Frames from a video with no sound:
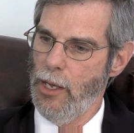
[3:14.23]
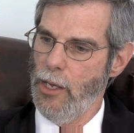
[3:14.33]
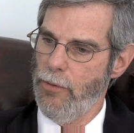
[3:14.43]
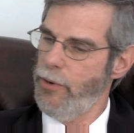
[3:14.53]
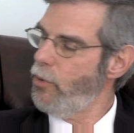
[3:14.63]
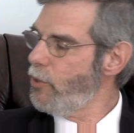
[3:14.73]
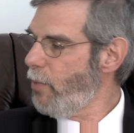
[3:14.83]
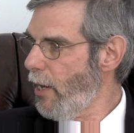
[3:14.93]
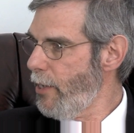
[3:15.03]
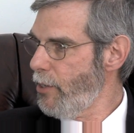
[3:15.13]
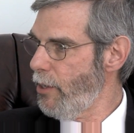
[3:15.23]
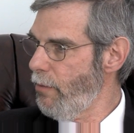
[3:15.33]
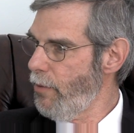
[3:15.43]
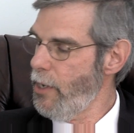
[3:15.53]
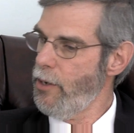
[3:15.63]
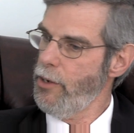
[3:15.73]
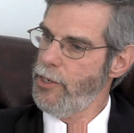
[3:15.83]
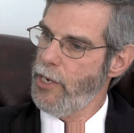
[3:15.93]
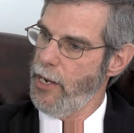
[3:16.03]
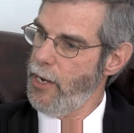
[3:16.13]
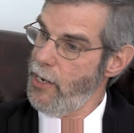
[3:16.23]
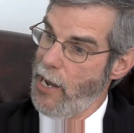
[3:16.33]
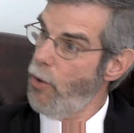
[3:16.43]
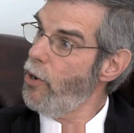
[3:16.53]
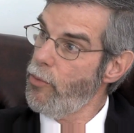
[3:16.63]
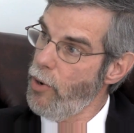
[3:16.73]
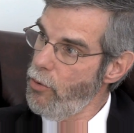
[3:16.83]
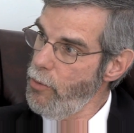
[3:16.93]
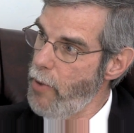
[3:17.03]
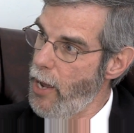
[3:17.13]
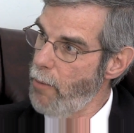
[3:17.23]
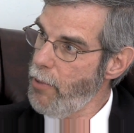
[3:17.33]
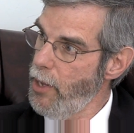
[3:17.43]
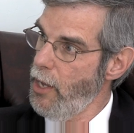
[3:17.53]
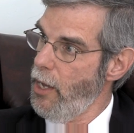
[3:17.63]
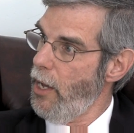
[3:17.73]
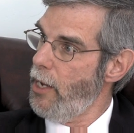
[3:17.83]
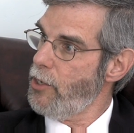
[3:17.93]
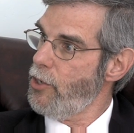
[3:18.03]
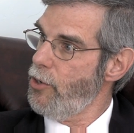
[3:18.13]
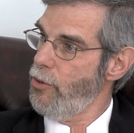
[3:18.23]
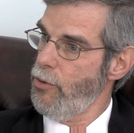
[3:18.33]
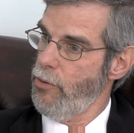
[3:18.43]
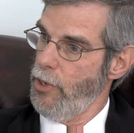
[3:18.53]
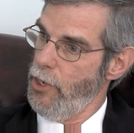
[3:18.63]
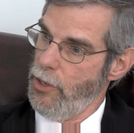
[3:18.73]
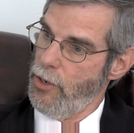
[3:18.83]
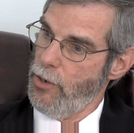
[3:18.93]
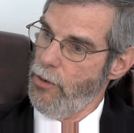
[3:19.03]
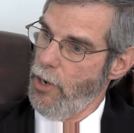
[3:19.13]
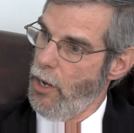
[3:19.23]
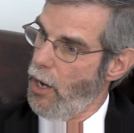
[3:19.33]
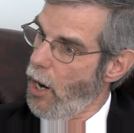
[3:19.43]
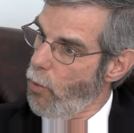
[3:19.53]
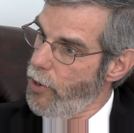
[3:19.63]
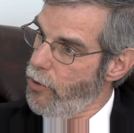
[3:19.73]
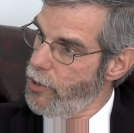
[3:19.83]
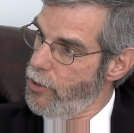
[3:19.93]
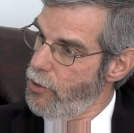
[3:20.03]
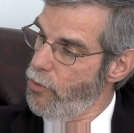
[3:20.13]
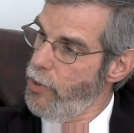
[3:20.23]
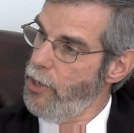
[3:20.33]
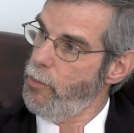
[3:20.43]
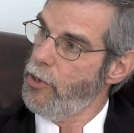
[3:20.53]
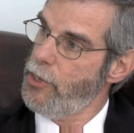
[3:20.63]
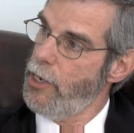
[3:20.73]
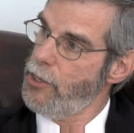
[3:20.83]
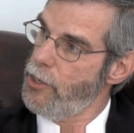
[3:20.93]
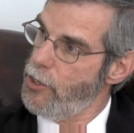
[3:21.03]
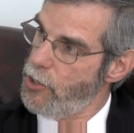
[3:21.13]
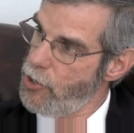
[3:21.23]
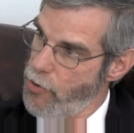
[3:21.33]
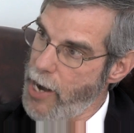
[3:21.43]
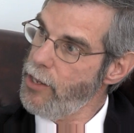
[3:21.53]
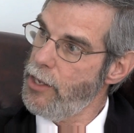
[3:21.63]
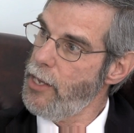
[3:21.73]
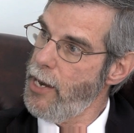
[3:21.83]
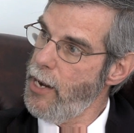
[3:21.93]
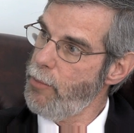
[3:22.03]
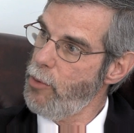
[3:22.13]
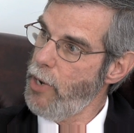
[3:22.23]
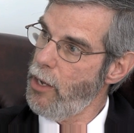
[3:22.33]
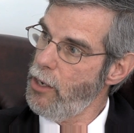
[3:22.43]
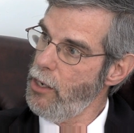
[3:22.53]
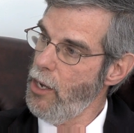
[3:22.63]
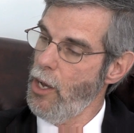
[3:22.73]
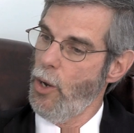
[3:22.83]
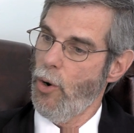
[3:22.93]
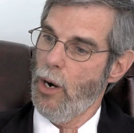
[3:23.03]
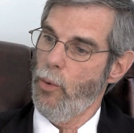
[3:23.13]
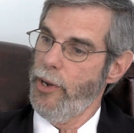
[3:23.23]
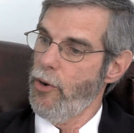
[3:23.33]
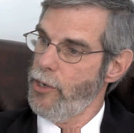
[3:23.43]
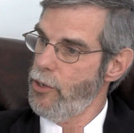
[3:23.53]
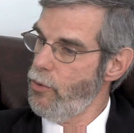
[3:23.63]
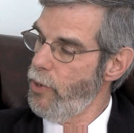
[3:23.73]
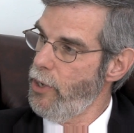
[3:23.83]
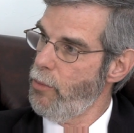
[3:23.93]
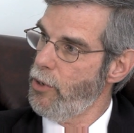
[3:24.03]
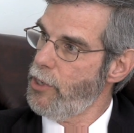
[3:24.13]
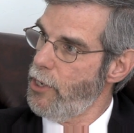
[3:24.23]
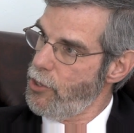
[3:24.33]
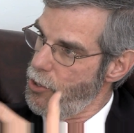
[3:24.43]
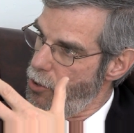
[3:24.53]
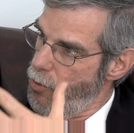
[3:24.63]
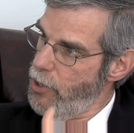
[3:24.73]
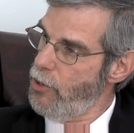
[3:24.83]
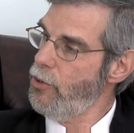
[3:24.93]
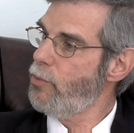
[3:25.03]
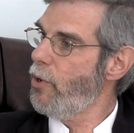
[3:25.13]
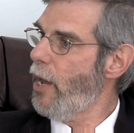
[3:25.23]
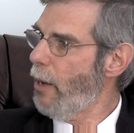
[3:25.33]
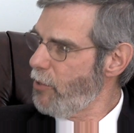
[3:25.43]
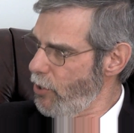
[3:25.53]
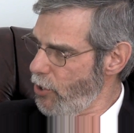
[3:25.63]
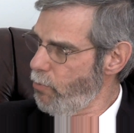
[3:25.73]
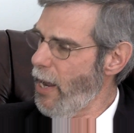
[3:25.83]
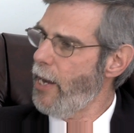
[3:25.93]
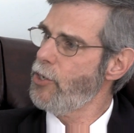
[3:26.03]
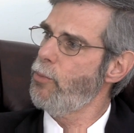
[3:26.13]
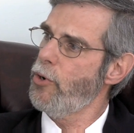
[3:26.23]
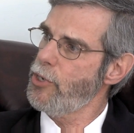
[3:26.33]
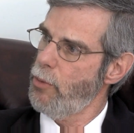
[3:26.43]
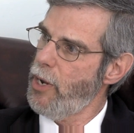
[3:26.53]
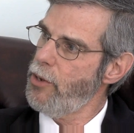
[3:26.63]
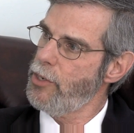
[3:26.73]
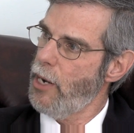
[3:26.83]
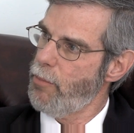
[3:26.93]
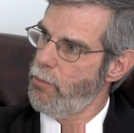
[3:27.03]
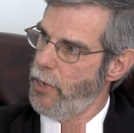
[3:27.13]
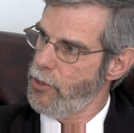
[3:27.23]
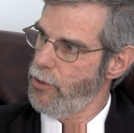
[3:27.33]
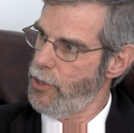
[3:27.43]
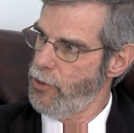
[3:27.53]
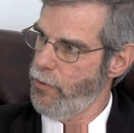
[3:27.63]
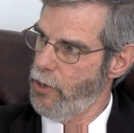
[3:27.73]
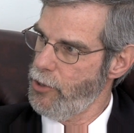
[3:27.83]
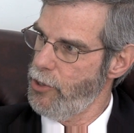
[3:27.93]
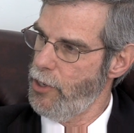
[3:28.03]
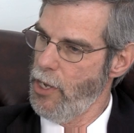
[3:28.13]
if it was positive, then at least I had now a roadmap as to either are we going to do rehabilitation to strengthen that abnormality, or are we going to do rehabilitation to reduce perhaps a spasm or some other type of muscle dysfunction?